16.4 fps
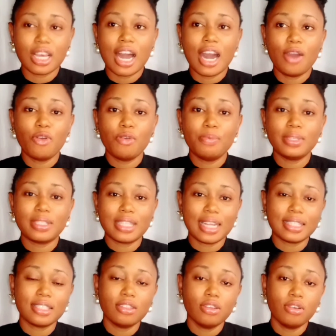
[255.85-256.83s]
And we'll be
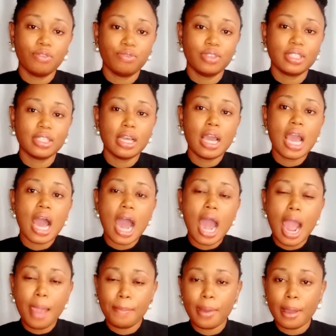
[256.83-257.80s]
starting off with
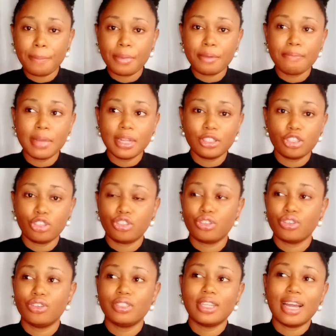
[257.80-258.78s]

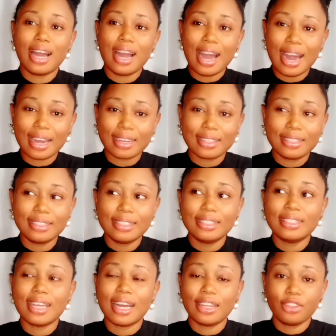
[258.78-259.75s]
hyperpigmentation,
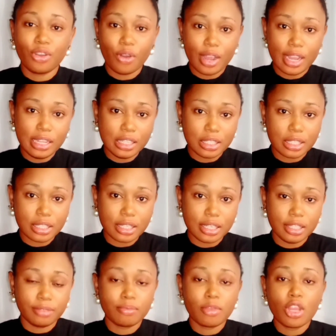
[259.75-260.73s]
acne and oily
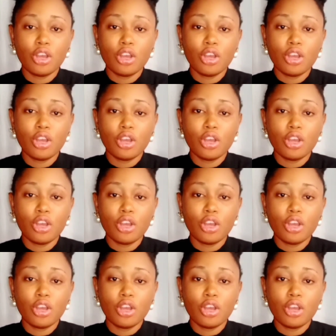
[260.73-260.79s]
skin.